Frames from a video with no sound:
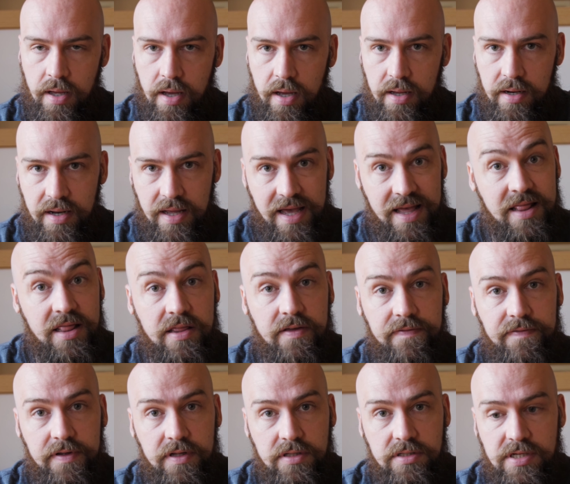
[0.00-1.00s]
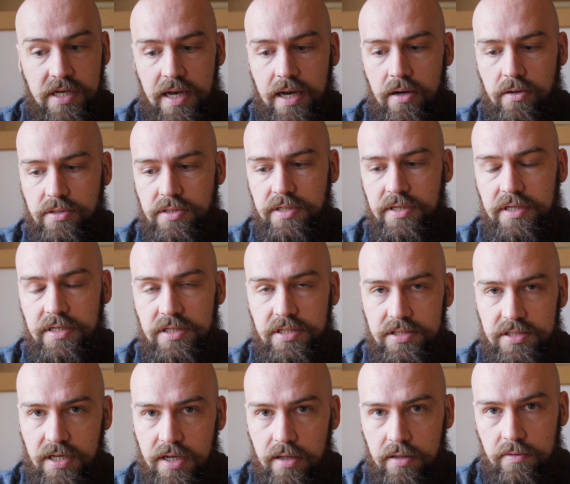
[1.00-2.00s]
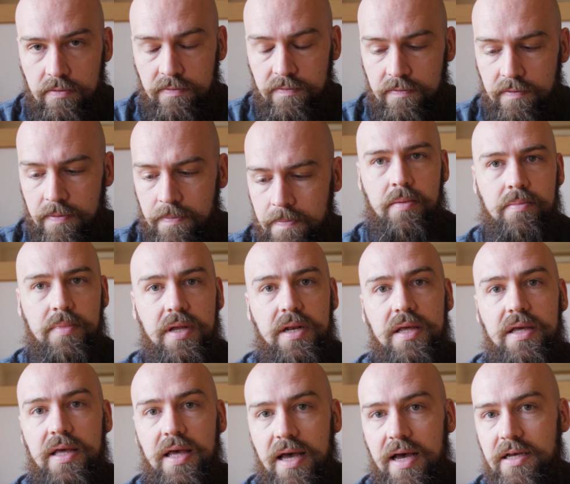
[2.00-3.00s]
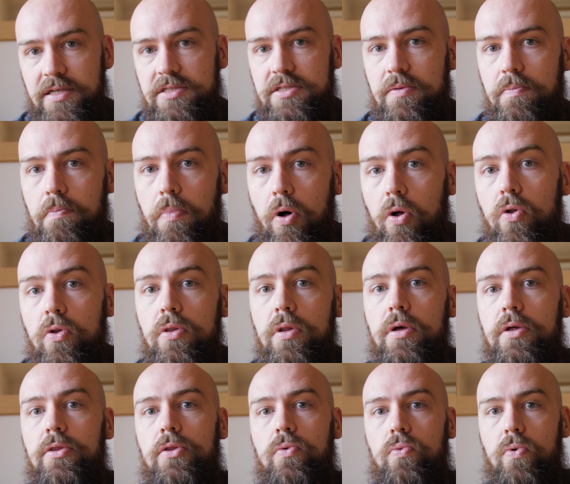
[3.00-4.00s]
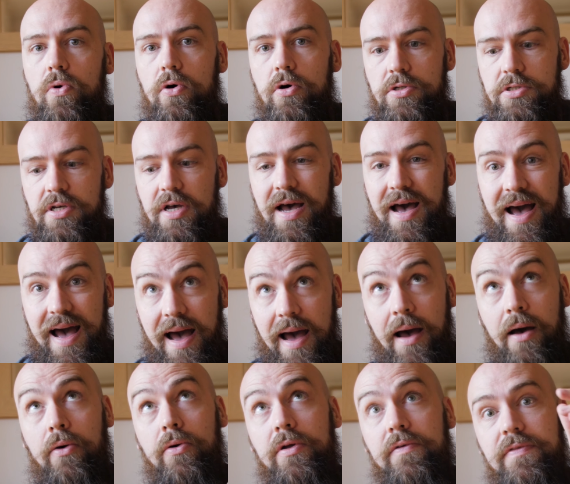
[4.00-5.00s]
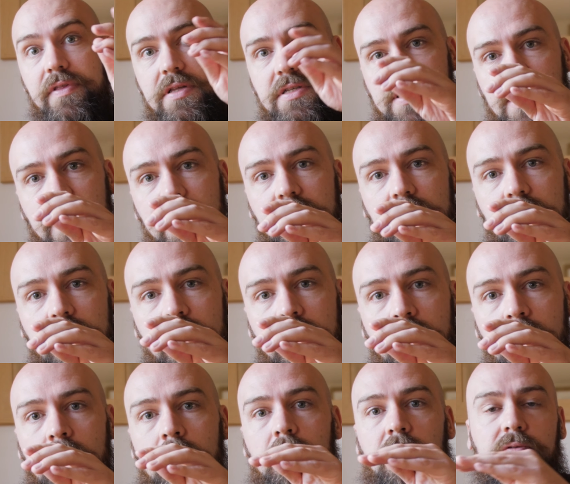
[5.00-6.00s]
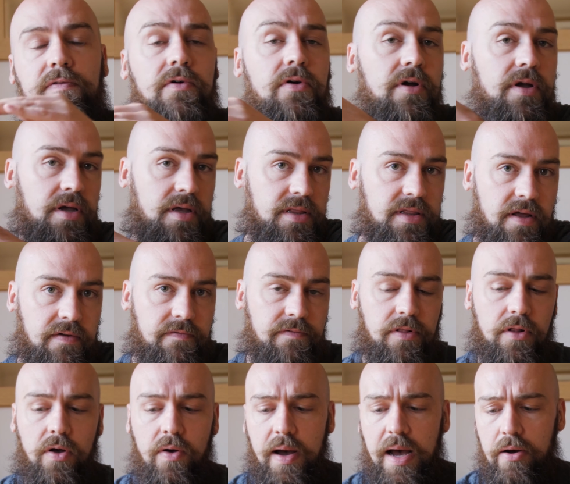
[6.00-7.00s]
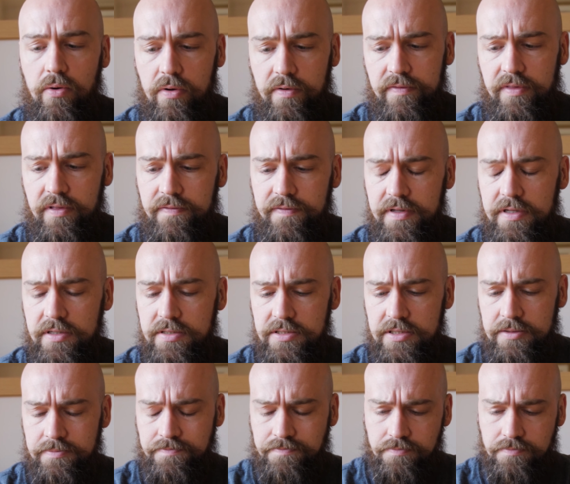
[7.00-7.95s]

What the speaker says: and in the filter housing itself, meaning it has to pull the water out of the tank before it can then flow out of the filter.